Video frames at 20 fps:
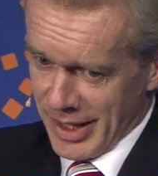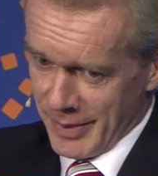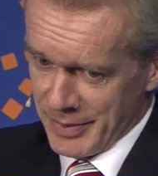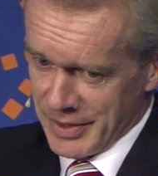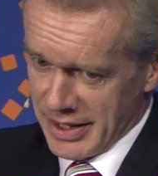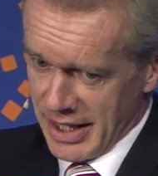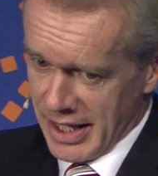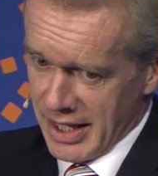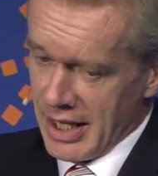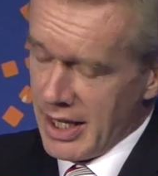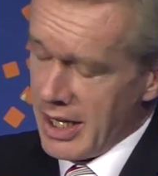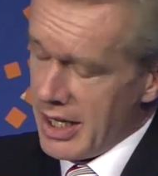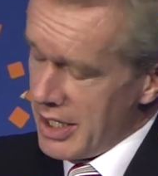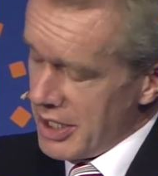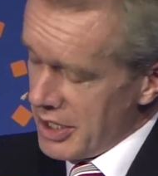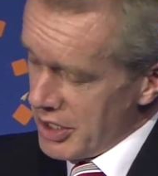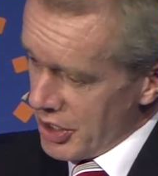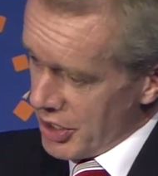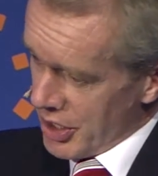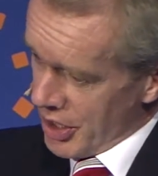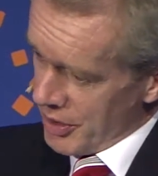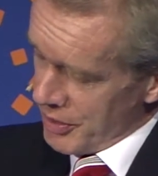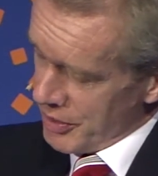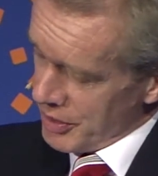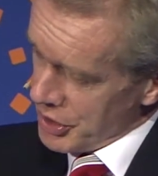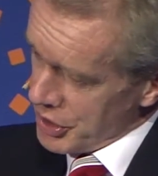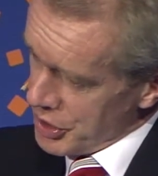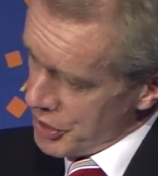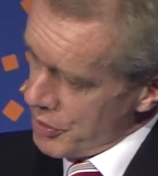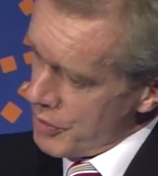up to date. You know,
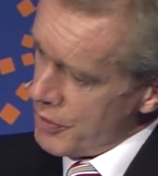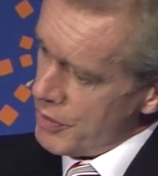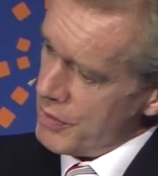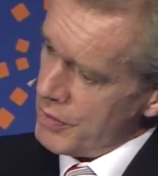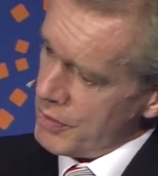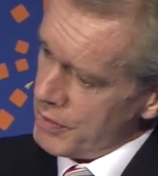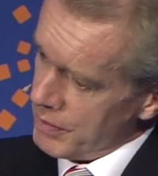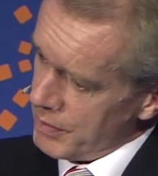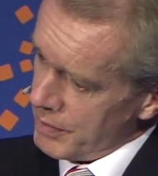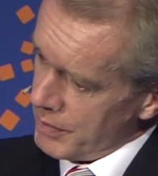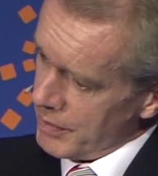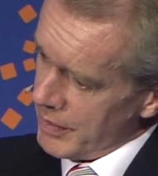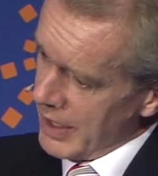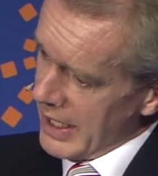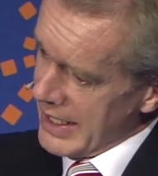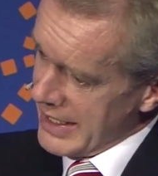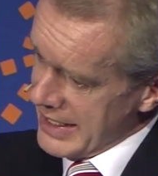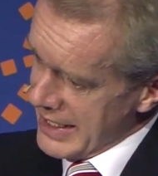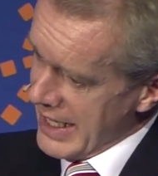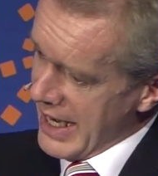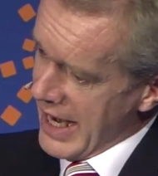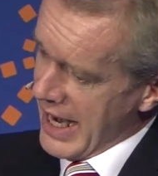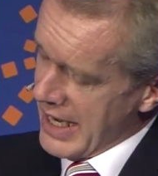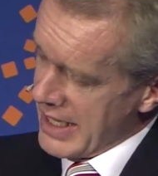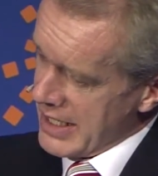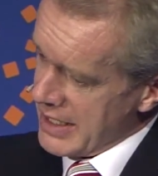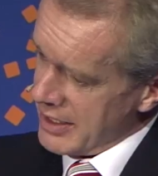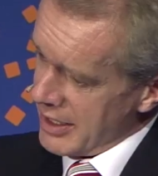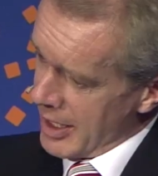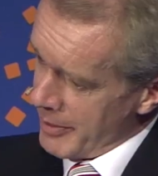you, in the
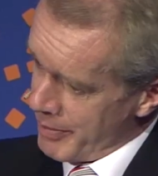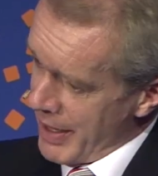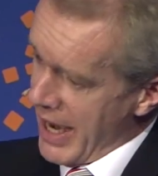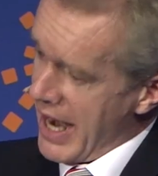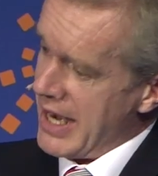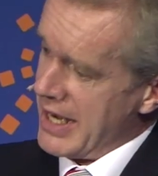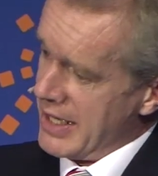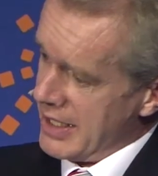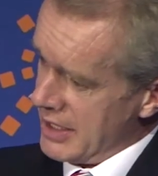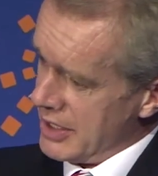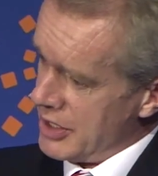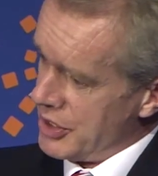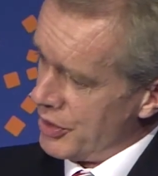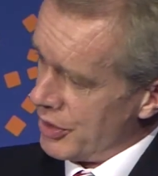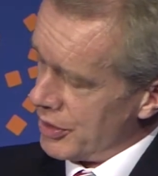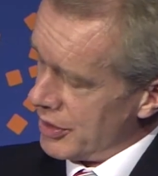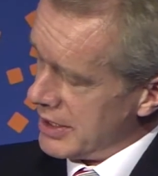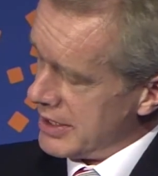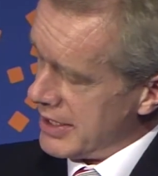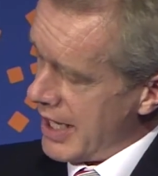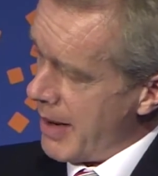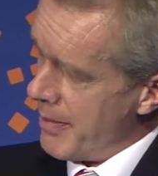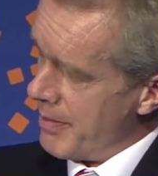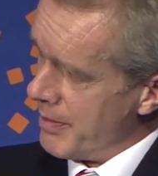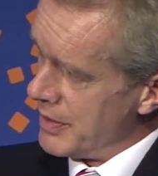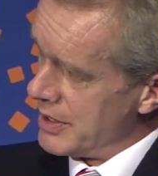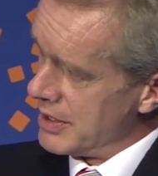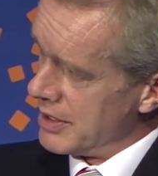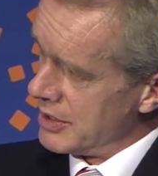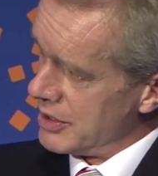end, abandoned your
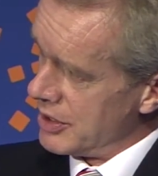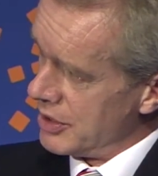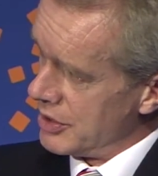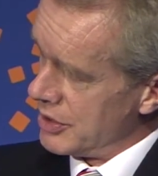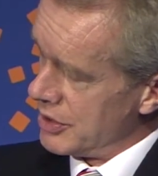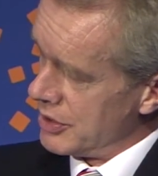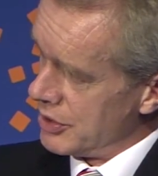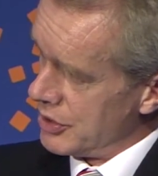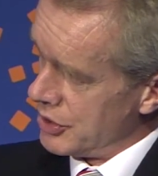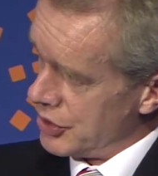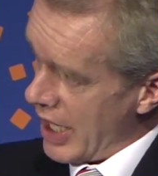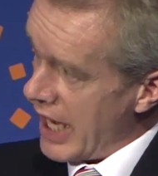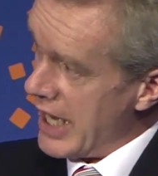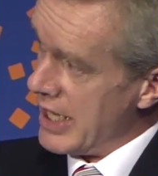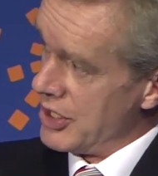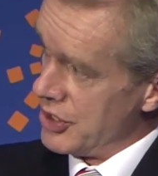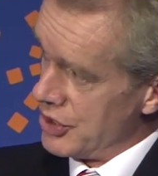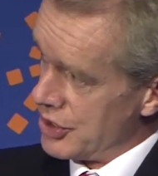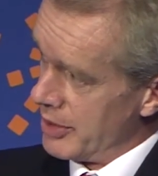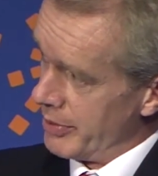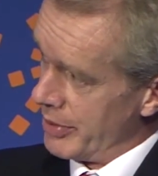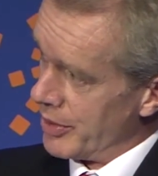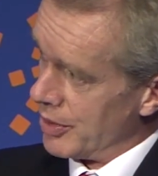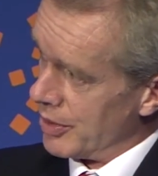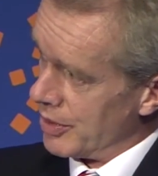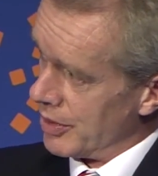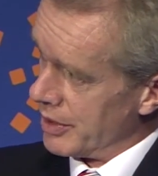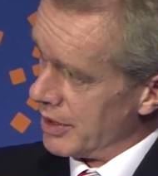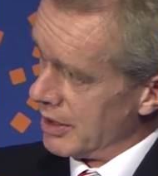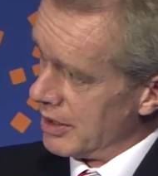attempt to change the
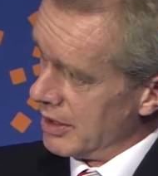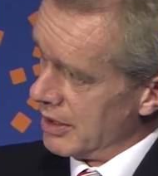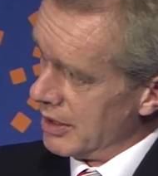board.